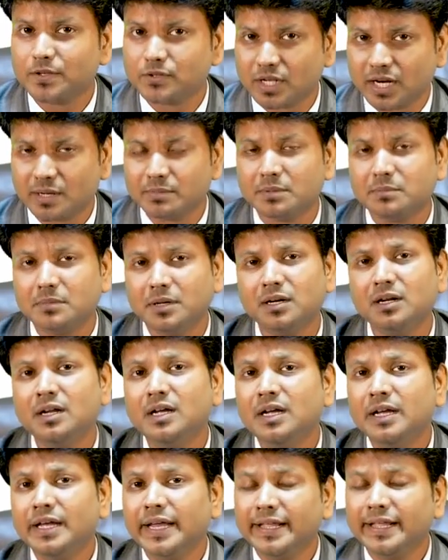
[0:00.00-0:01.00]
So
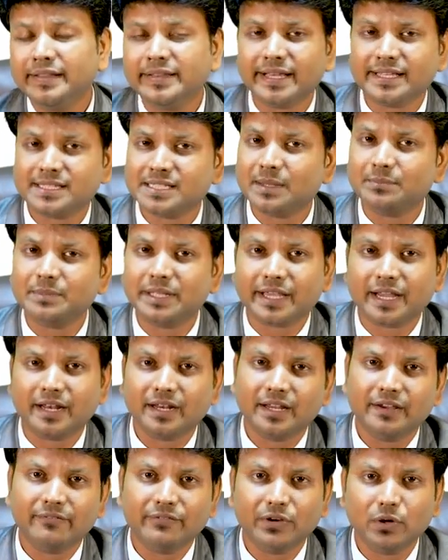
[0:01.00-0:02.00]
remember, in the exam they
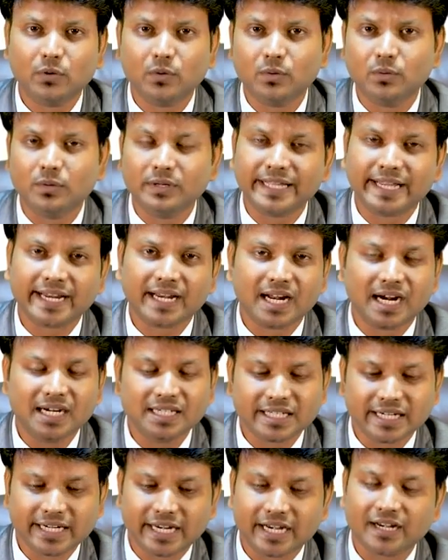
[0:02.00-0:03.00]
can give you, they can
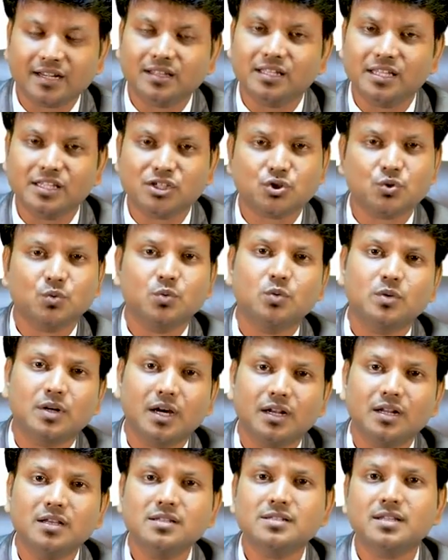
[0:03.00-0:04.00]
alternate these two
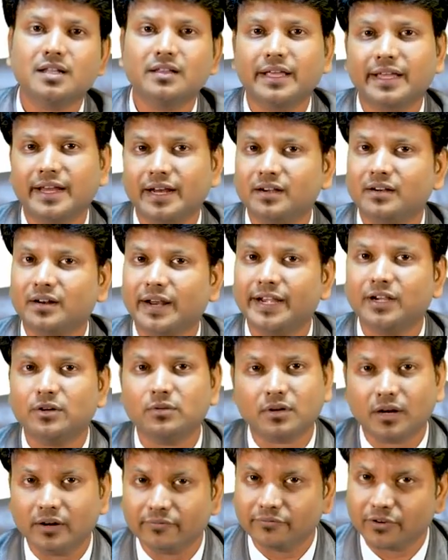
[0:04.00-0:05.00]
colors and they can try
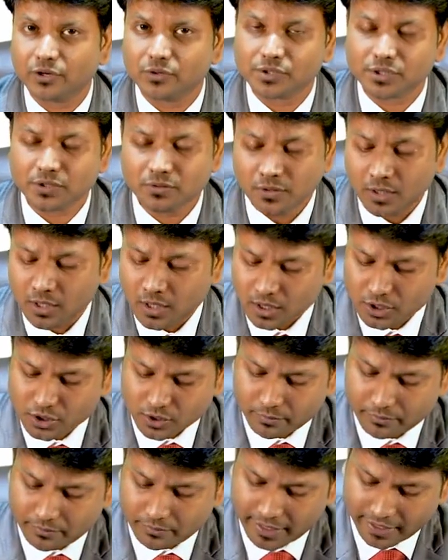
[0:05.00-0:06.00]
to confuse you.
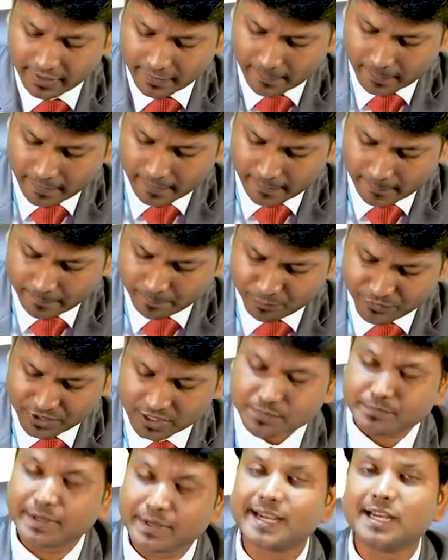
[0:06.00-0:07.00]
So
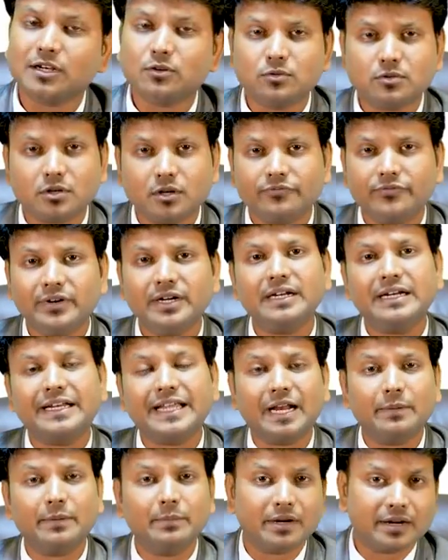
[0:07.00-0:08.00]
just make a note of it. It
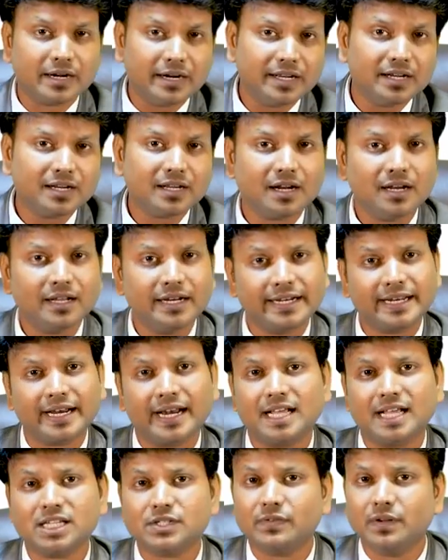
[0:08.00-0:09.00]
can be red in color, it
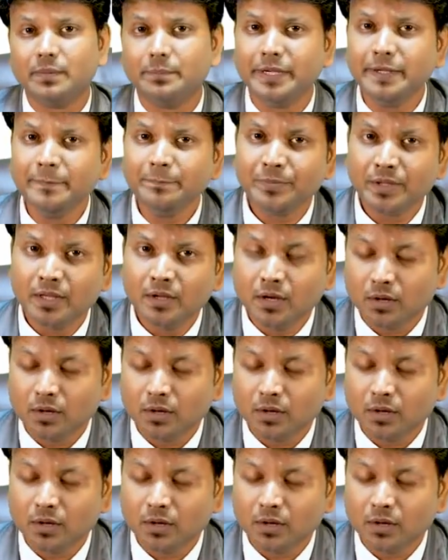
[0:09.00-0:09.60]
can as well be